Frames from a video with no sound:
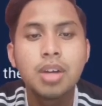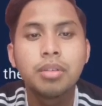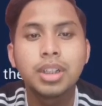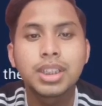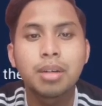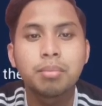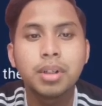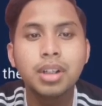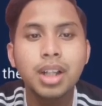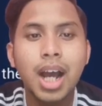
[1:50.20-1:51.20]
For
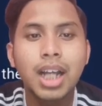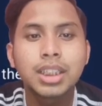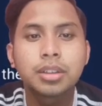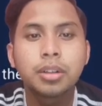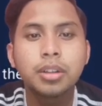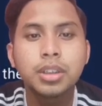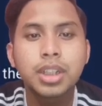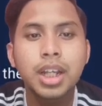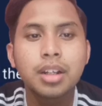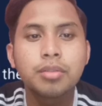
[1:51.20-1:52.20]
example, ice cores
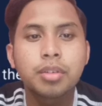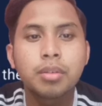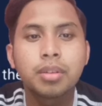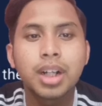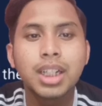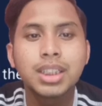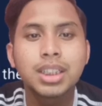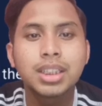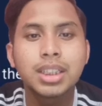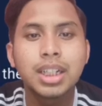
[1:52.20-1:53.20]
taken from
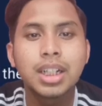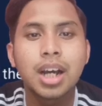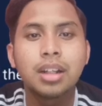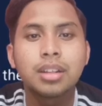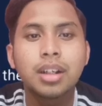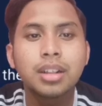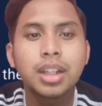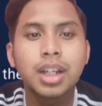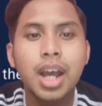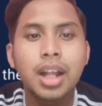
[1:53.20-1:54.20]
glaciers in
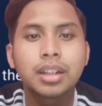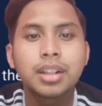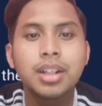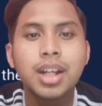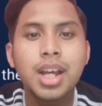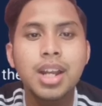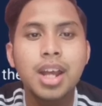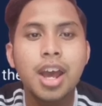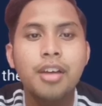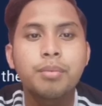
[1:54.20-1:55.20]
Antarctica and Greenland
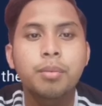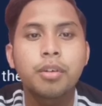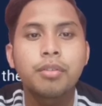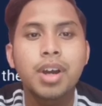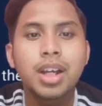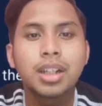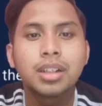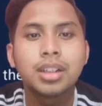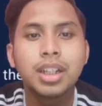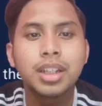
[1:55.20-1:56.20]
have provided
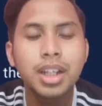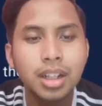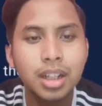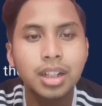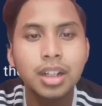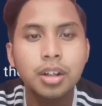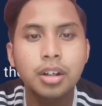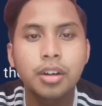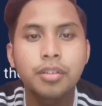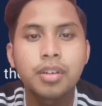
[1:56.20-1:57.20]
a detailed
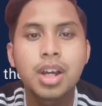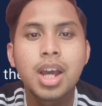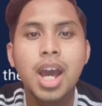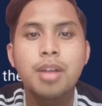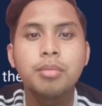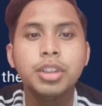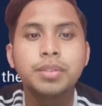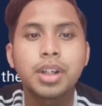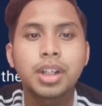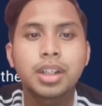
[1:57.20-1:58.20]
record of
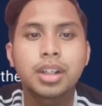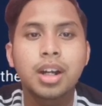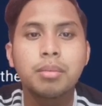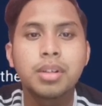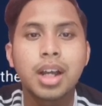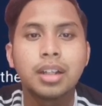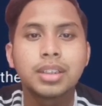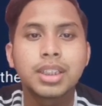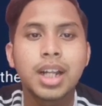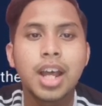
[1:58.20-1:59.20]
atmospheric carbon
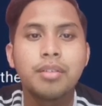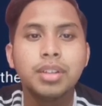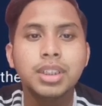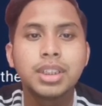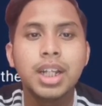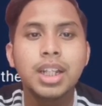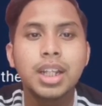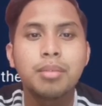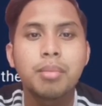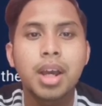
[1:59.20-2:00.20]
dioxide levels
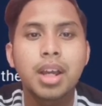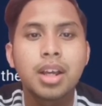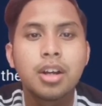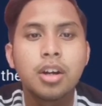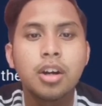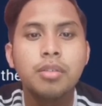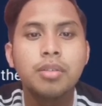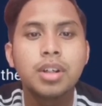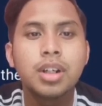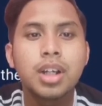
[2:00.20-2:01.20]
dating back
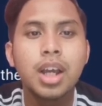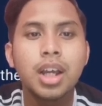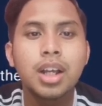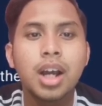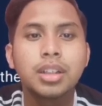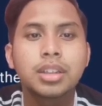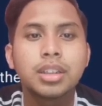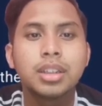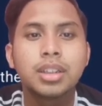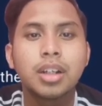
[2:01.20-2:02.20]
over
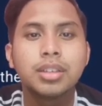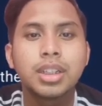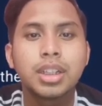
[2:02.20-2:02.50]
800,000